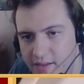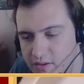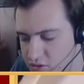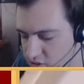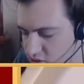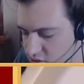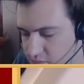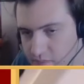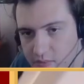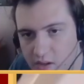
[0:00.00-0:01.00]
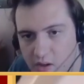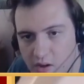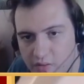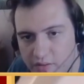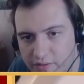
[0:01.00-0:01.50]
just
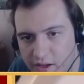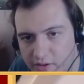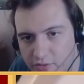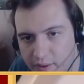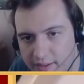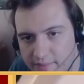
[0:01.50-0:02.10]
on this archway,